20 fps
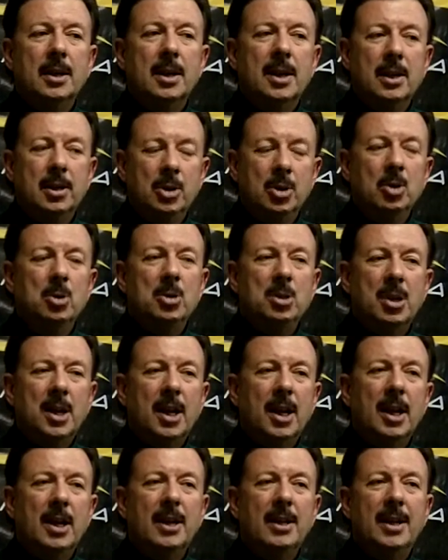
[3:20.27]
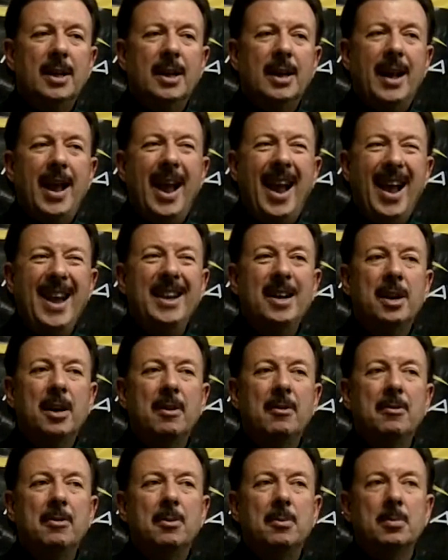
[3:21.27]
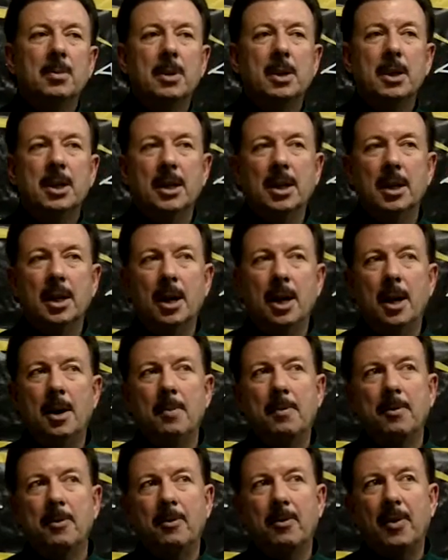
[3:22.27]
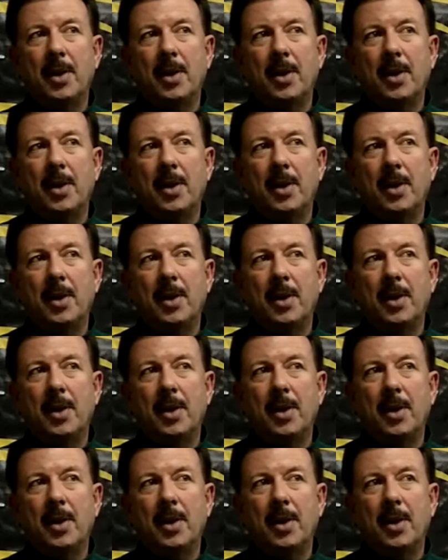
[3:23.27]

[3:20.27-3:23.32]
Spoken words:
can you say that 8 of them get up,